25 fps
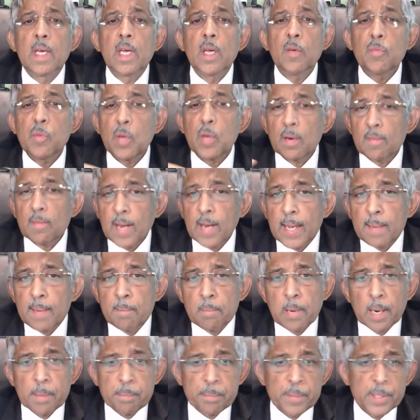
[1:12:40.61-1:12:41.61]
if you have high
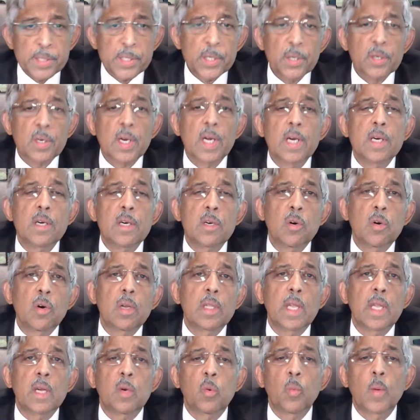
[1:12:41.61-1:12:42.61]
blood pressure, you
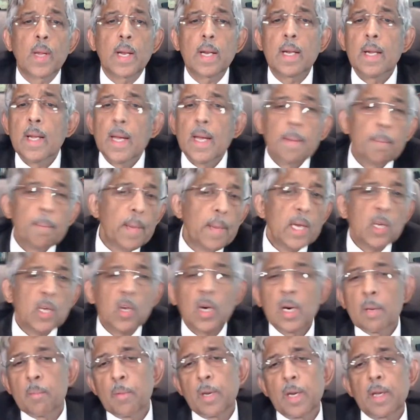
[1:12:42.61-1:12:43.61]
control that well,
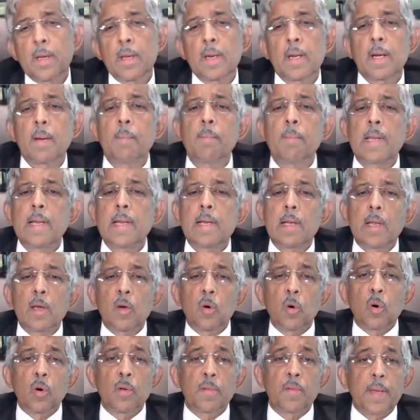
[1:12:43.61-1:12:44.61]
microalbuminuria can completely
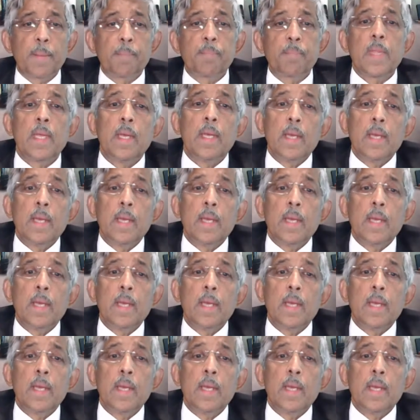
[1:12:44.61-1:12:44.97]
go away.